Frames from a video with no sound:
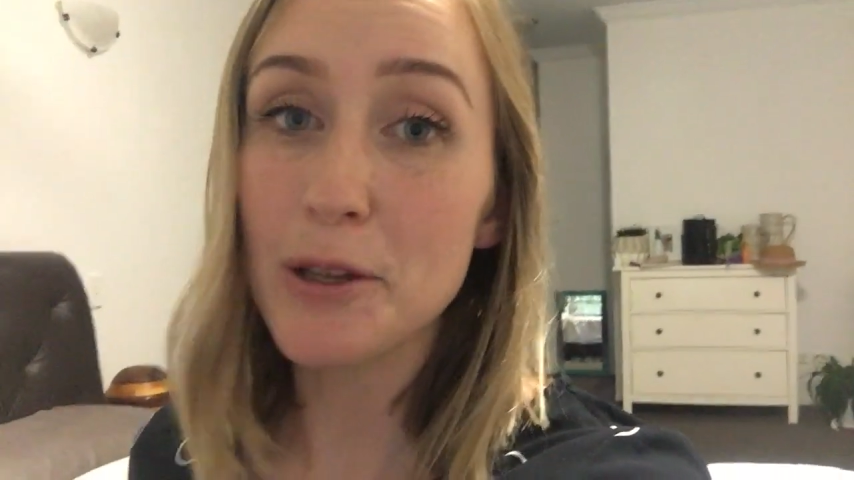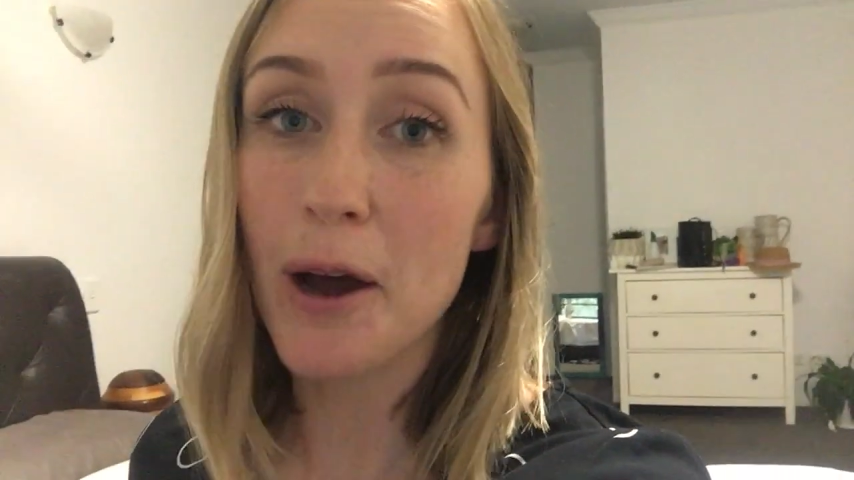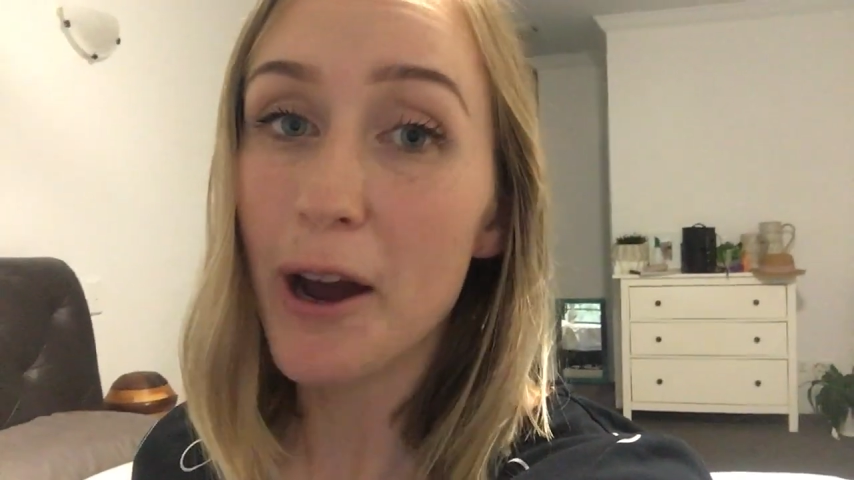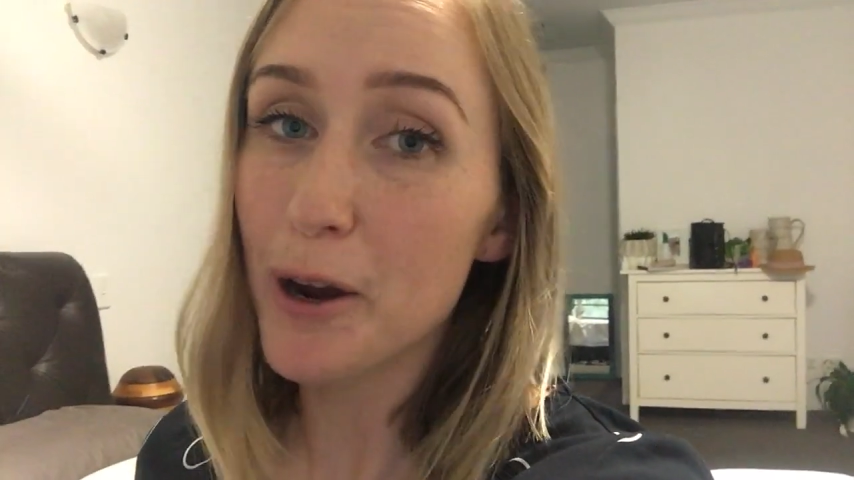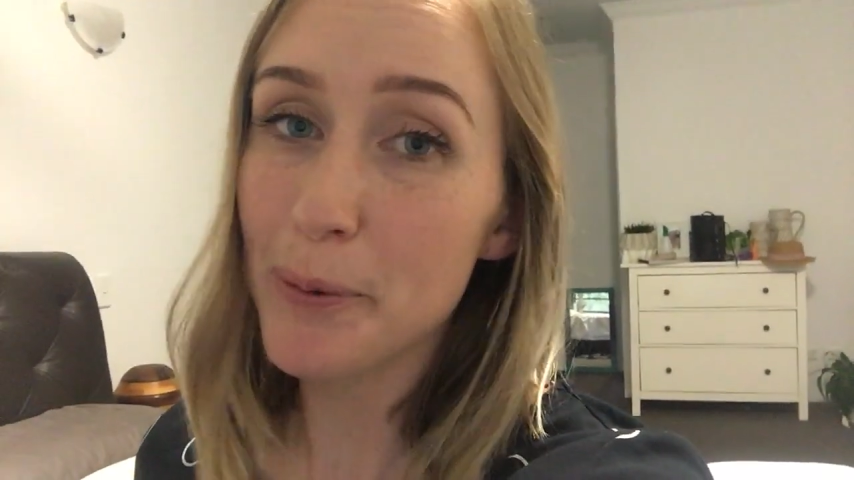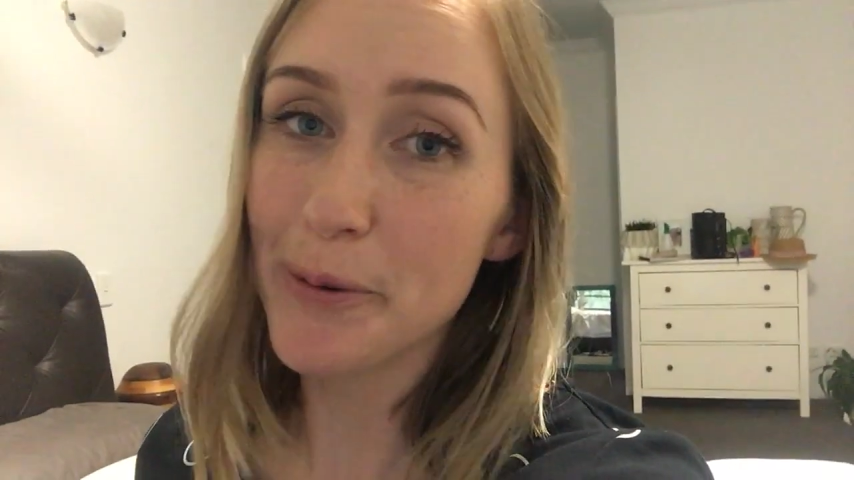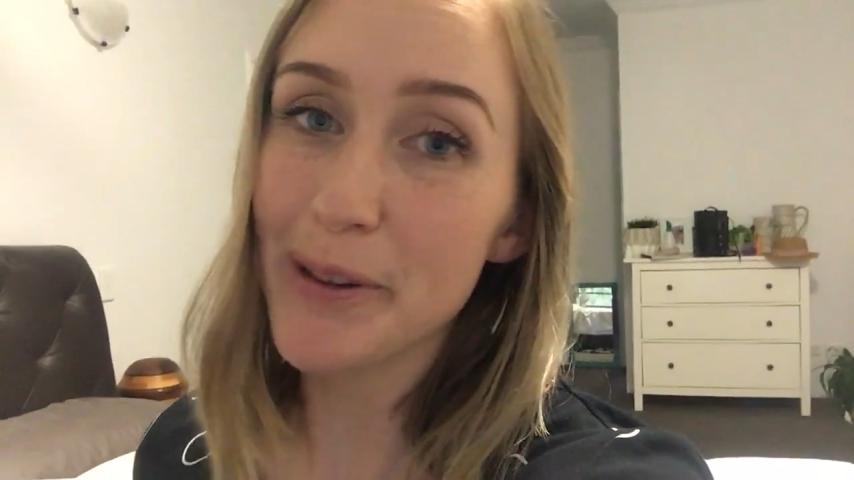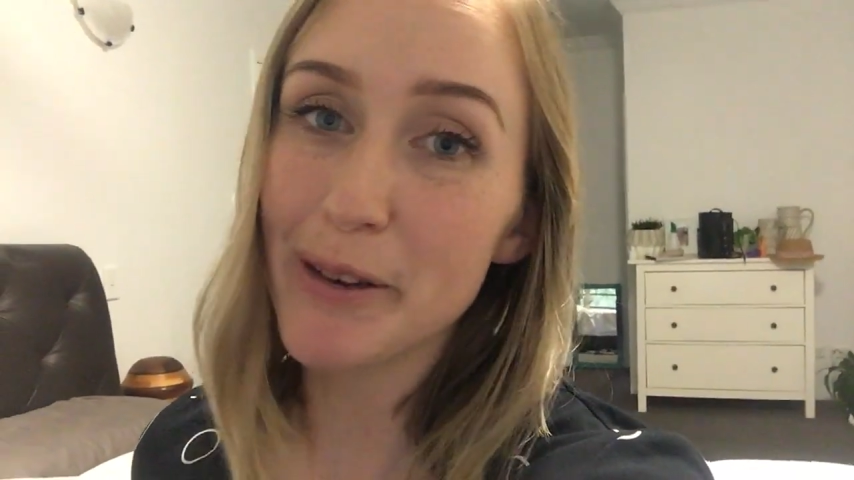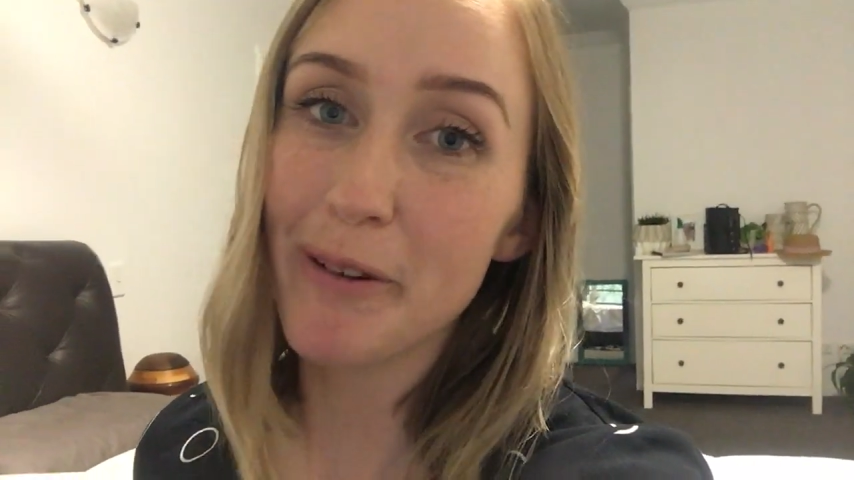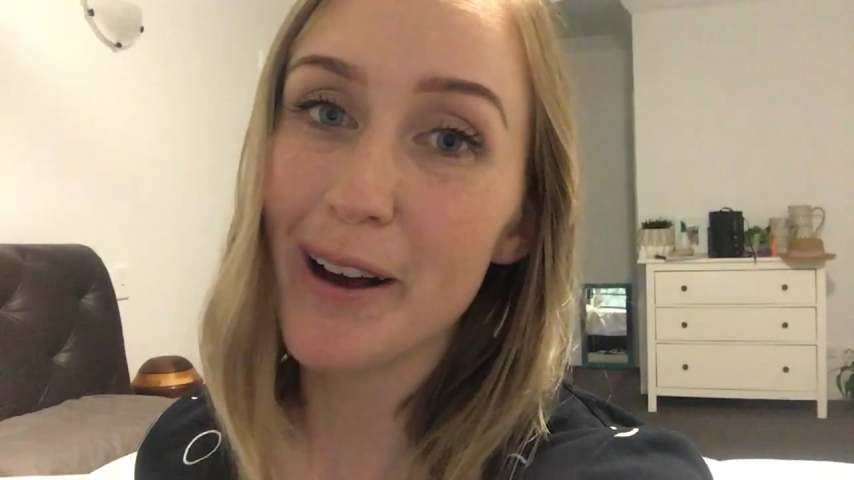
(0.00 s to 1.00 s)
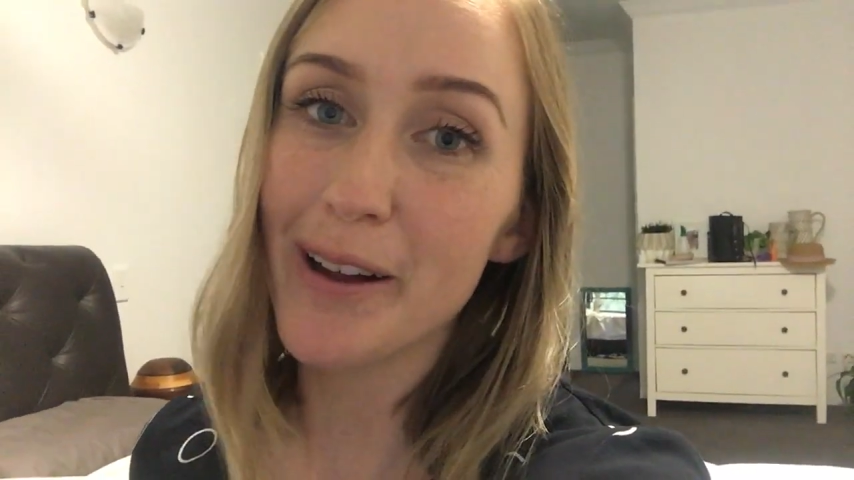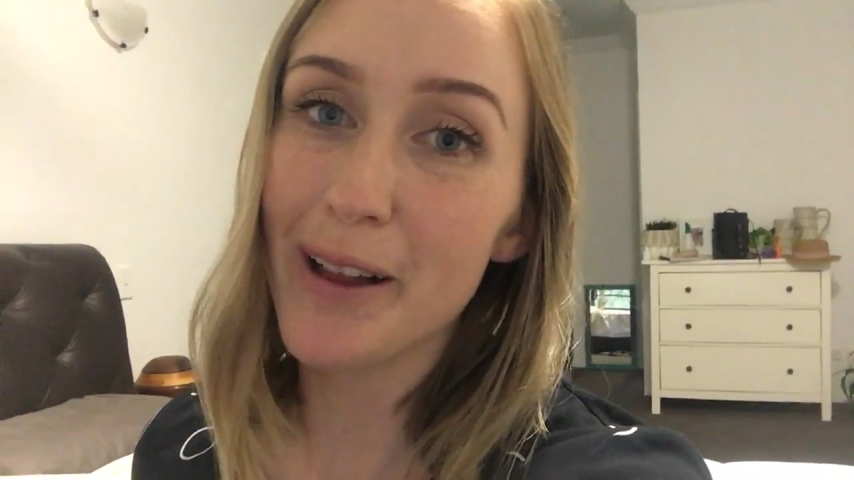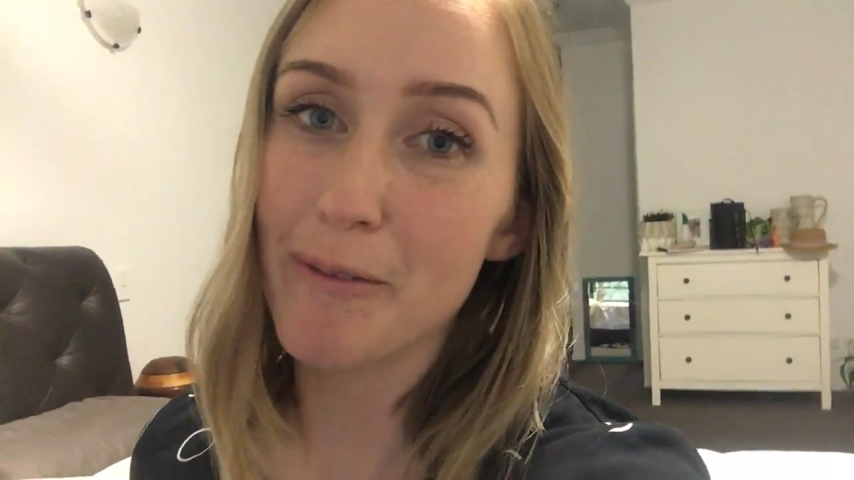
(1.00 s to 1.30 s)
So I hope you're really well.